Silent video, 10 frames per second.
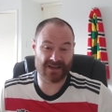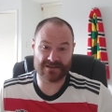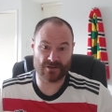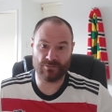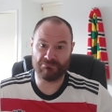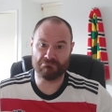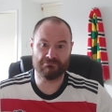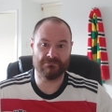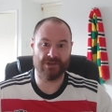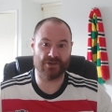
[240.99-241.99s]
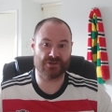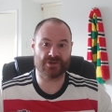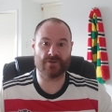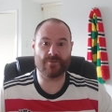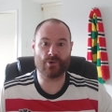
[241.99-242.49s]
case club. It'll
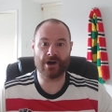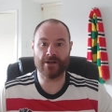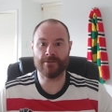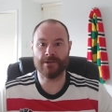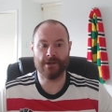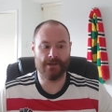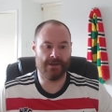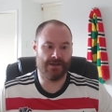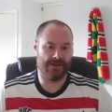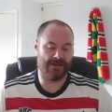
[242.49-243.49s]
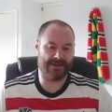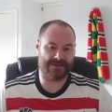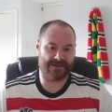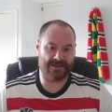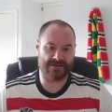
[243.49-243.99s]
suit him well. Last
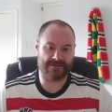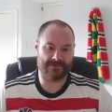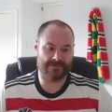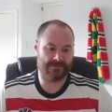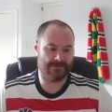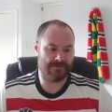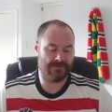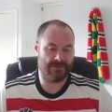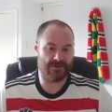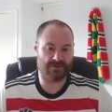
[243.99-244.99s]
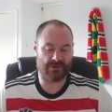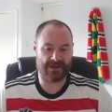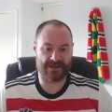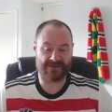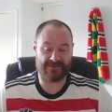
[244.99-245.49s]
season, there was
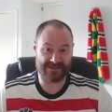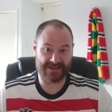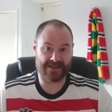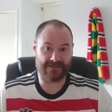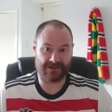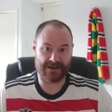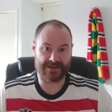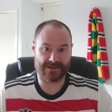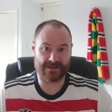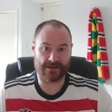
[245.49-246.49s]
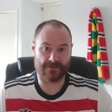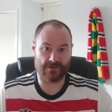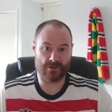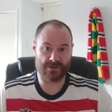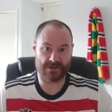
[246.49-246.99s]
players physically fighting over
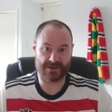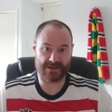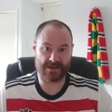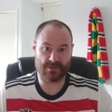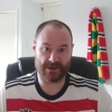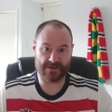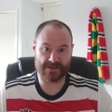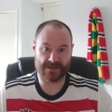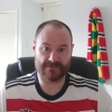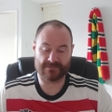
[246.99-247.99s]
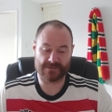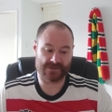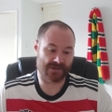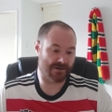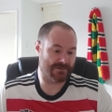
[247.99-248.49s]
who was going to take a penalty.
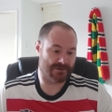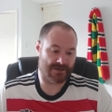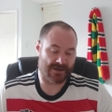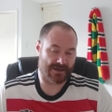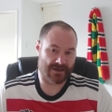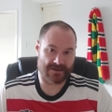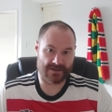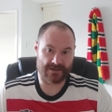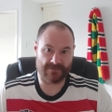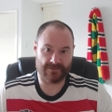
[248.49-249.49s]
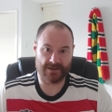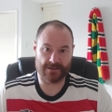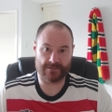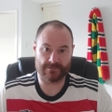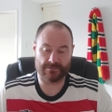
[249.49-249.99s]
So I think he'll fit
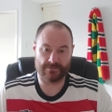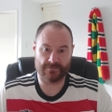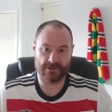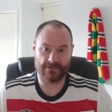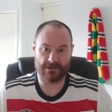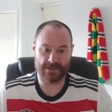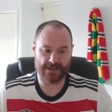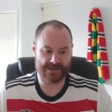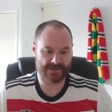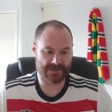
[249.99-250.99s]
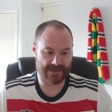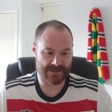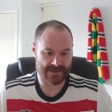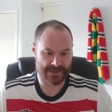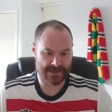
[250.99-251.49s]
in really, really nicely there.
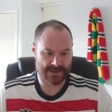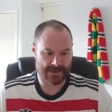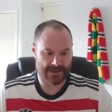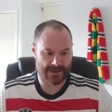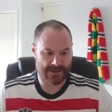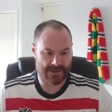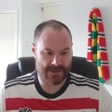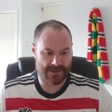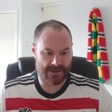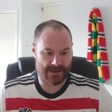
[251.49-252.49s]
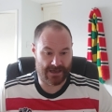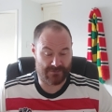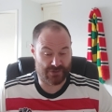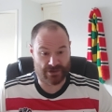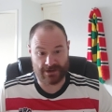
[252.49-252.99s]
And I'm
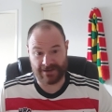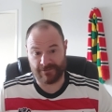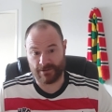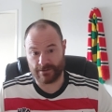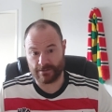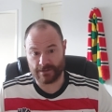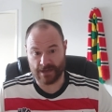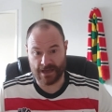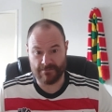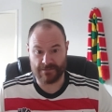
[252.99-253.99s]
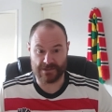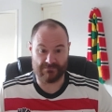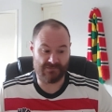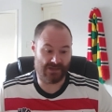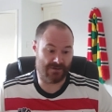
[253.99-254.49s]
sure he'll have the odd good game, and
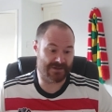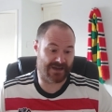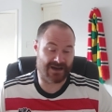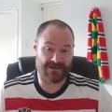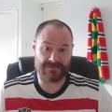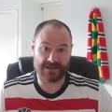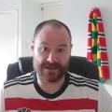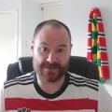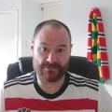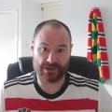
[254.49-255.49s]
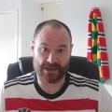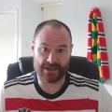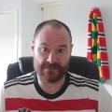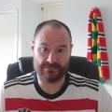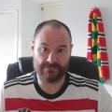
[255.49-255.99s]
he's a half decent
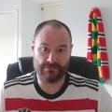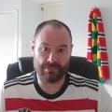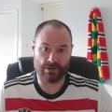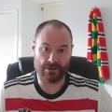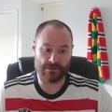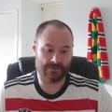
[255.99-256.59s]
player, but